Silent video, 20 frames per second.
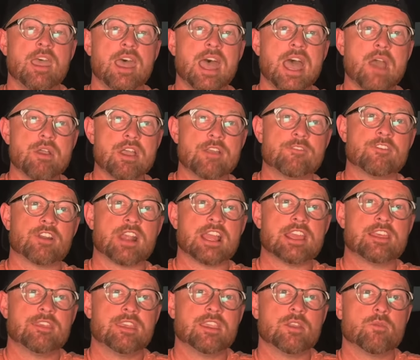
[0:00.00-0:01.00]
However,
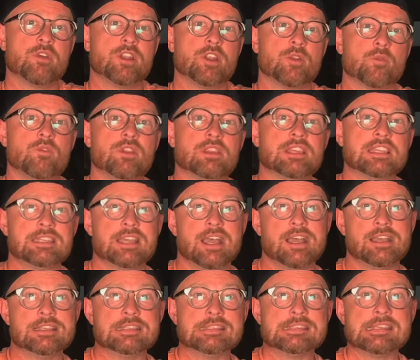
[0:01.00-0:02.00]
I think what it really
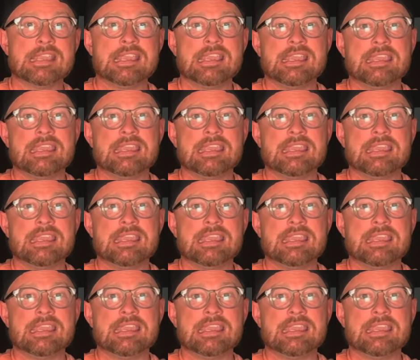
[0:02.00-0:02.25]
does